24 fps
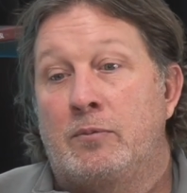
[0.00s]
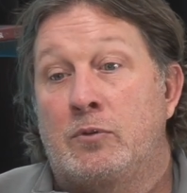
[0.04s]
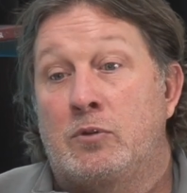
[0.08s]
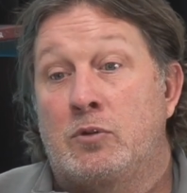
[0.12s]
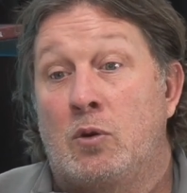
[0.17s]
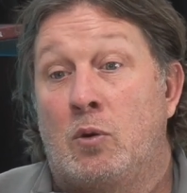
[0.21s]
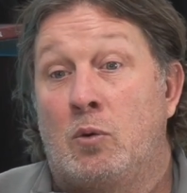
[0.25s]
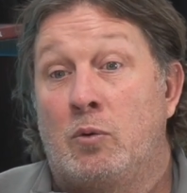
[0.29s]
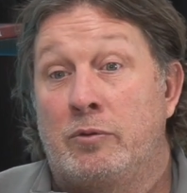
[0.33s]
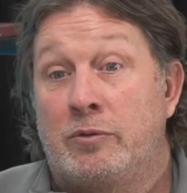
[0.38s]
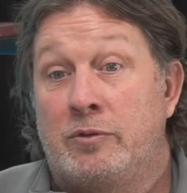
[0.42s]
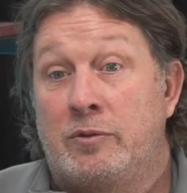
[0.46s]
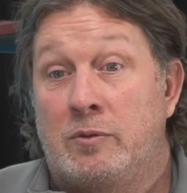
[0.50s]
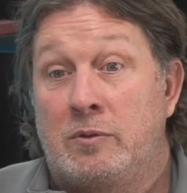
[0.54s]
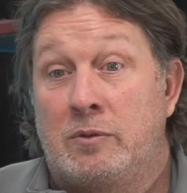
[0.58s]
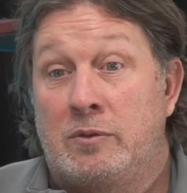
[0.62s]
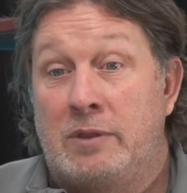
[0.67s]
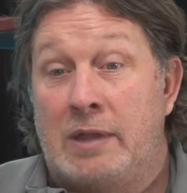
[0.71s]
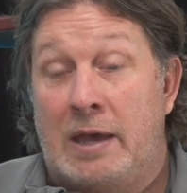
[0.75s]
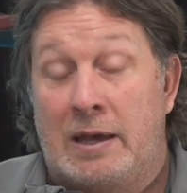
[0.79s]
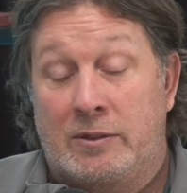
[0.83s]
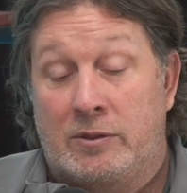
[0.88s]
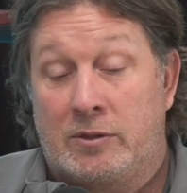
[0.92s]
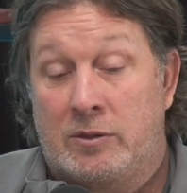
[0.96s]
So
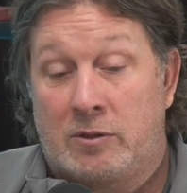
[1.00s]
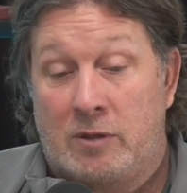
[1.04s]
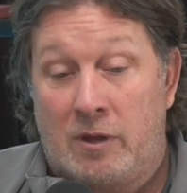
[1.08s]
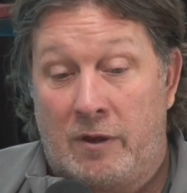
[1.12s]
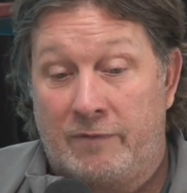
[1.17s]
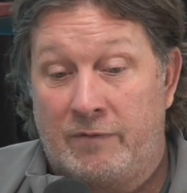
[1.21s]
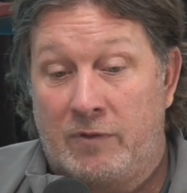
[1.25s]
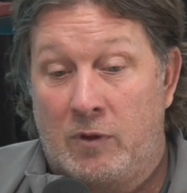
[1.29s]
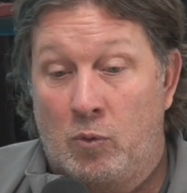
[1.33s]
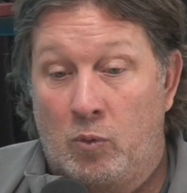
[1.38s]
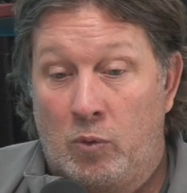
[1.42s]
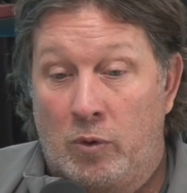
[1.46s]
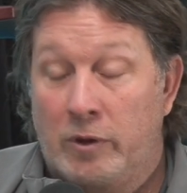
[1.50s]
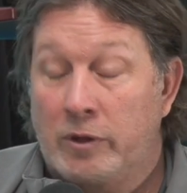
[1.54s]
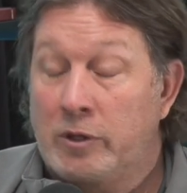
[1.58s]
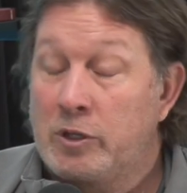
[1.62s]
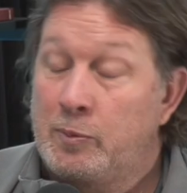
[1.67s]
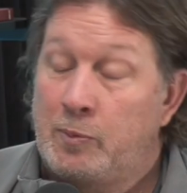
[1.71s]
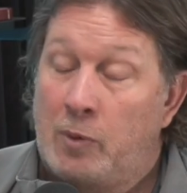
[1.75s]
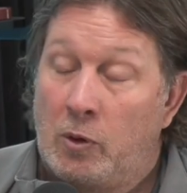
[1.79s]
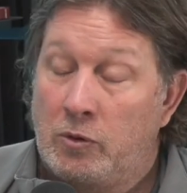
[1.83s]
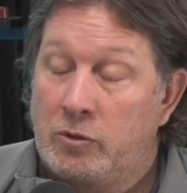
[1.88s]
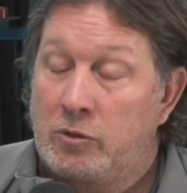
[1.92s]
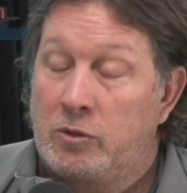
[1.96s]
that's stuff that we're
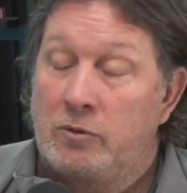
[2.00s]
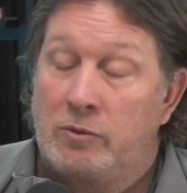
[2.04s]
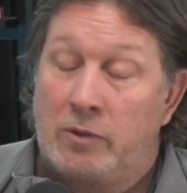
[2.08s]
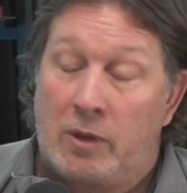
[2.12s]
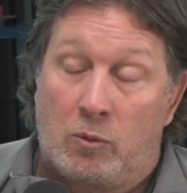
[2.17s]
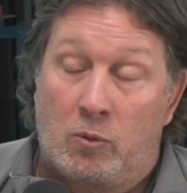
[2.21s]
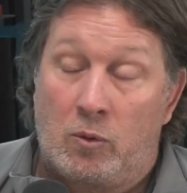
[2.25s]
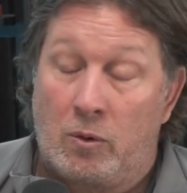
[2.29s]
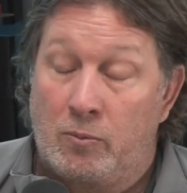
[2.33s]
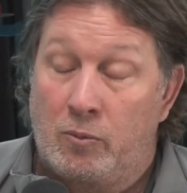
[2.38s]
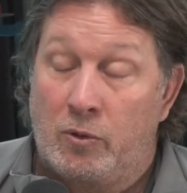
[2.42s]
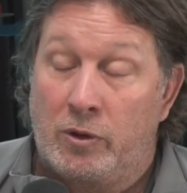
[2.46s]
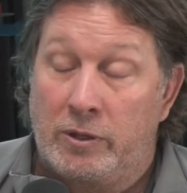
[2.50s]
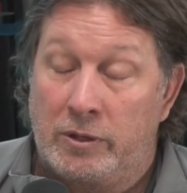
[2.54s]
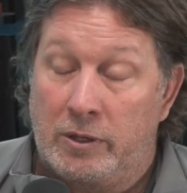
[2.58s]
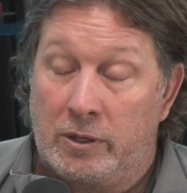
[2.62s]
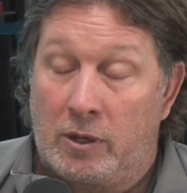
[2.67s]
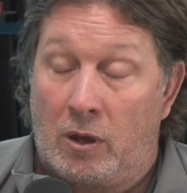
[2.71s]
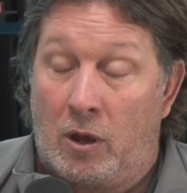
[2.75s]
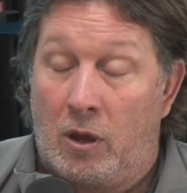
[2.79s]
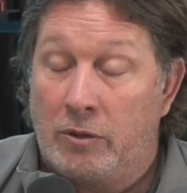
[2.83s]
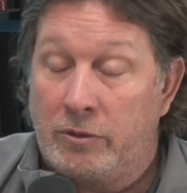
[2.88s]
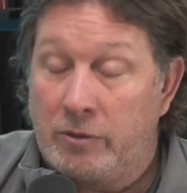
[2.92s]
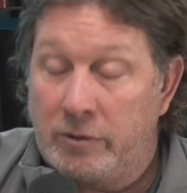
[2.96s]
exposed to, that we're
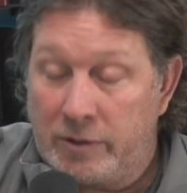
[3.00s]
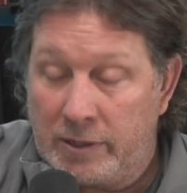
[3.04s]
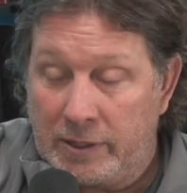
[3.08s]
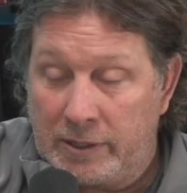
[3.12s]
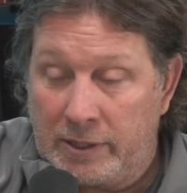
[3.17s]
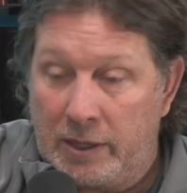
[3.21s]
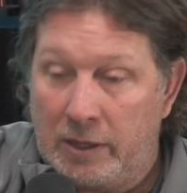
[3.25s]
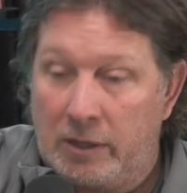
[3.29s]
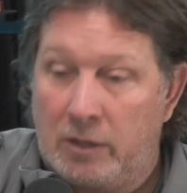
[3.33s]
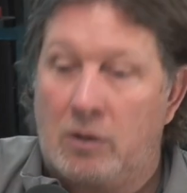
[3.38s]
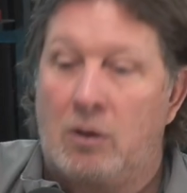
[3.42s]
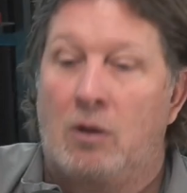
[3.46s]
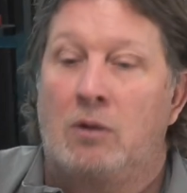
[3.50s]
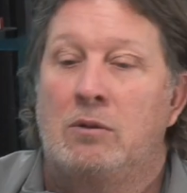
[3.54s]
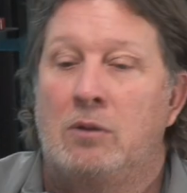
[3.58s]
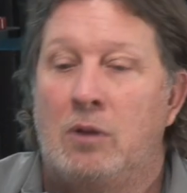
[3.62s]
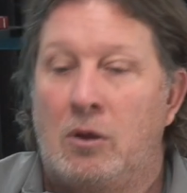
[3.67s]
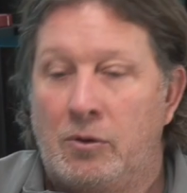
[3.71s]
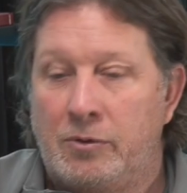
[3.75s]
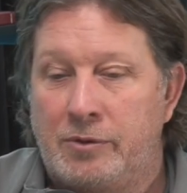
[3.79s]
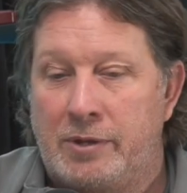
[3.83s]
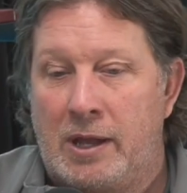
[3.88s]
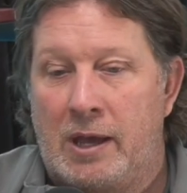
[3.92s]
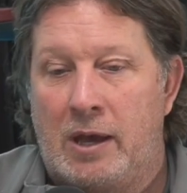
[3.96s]
breathing, other than getting our
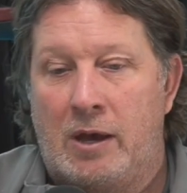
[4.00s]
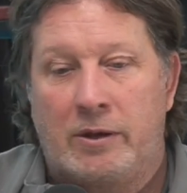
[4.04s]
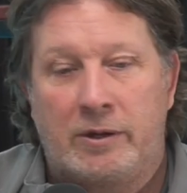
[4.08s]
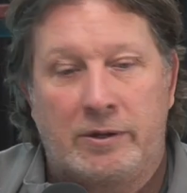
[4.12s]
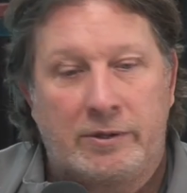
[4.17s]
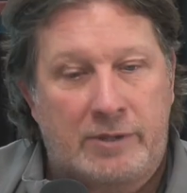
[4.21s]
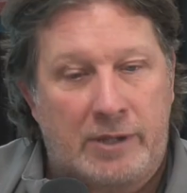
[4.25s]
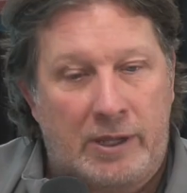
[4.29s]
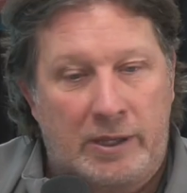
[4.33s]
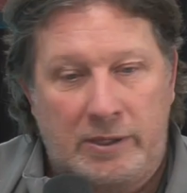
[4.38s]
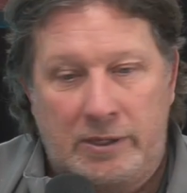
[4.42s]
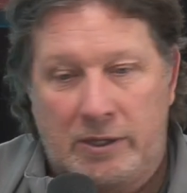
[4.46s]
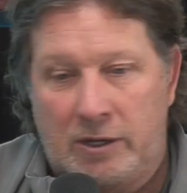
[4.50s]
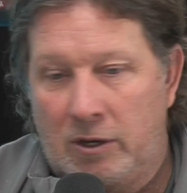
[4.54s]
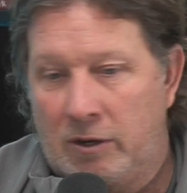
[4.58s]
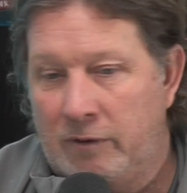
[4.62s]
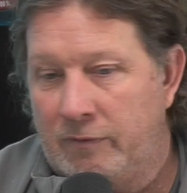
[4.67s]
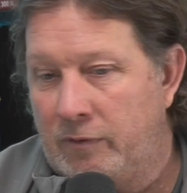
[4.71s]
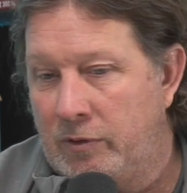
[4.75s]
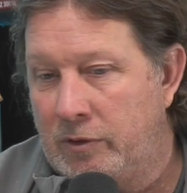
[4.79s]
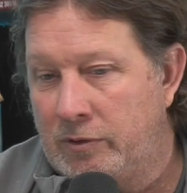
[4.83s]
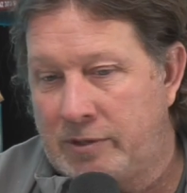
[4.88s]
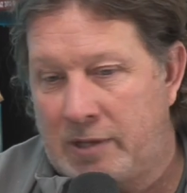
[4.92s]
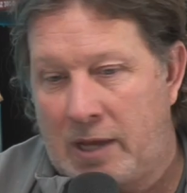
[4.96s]
load down and taking care
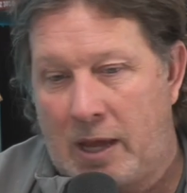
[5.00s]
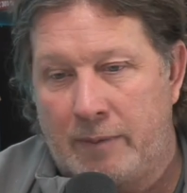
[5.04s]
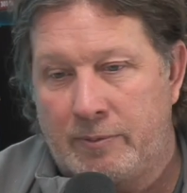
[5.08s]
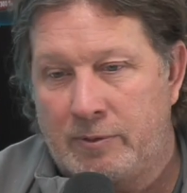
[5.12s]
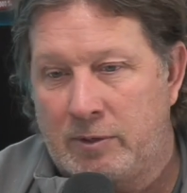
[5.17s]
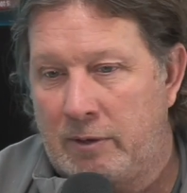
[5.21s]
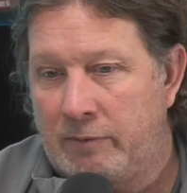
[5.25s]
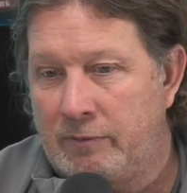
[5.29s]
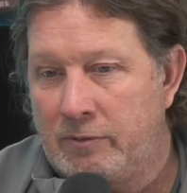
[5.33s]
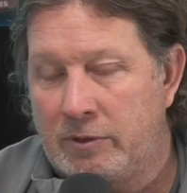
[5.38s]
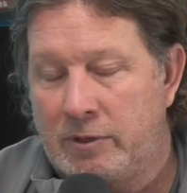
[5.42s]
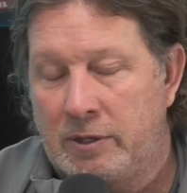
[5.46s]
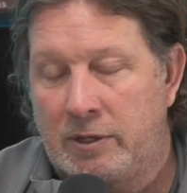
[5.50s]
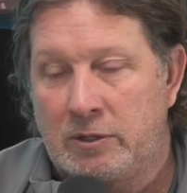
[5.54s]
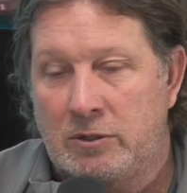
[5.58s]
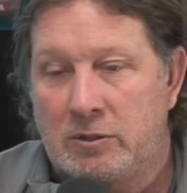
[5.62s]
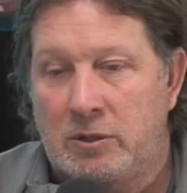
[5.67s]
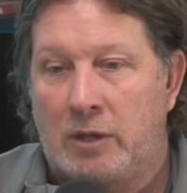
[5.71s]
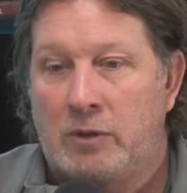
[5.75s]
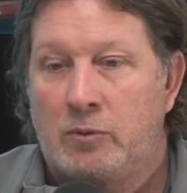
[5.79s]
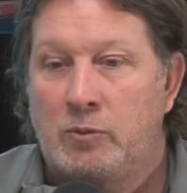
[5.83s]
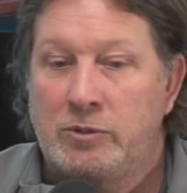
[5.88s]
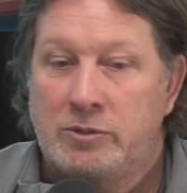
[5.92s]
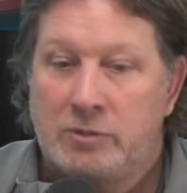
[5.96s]
of all the top 7
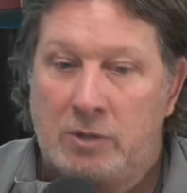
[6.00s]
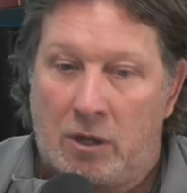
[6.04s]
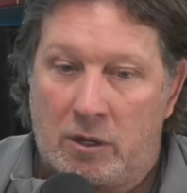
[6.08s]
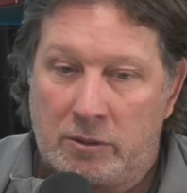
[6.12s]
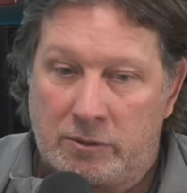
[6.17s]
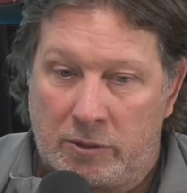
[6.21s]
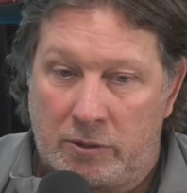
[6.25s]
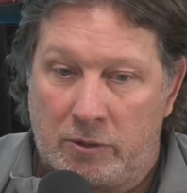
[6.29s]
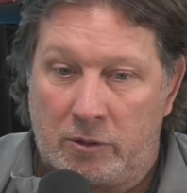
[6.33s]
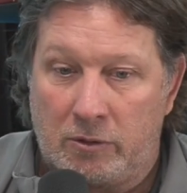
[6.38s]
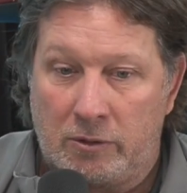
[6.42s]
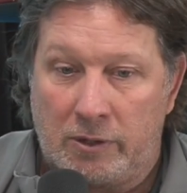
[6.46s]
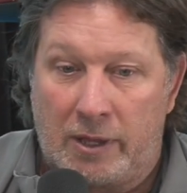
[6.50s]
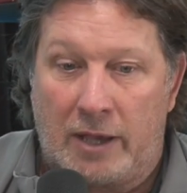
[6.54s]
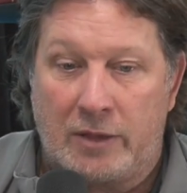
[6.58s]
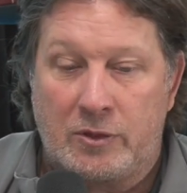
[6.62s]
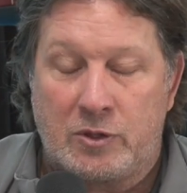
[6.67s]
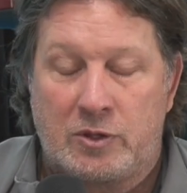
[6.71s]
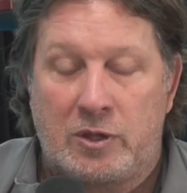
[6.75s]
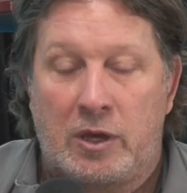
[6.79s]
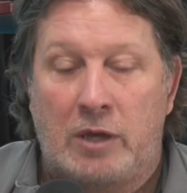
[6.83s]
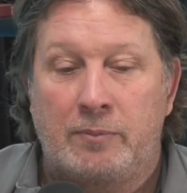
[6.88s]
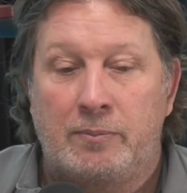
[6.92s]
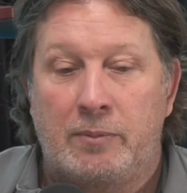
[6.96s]
things like we talked on our
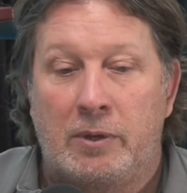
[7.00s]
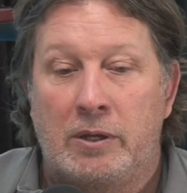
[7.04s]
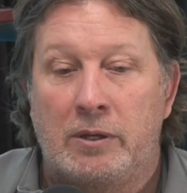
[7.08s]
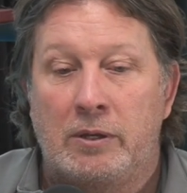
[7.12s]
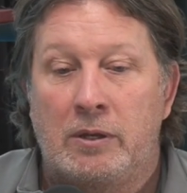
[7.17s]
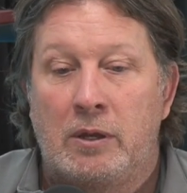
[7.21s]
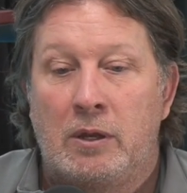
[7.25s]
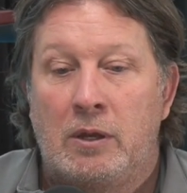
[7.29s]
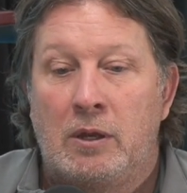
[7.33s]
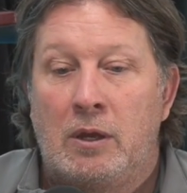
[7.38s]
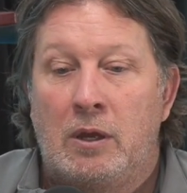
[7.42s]
last segment.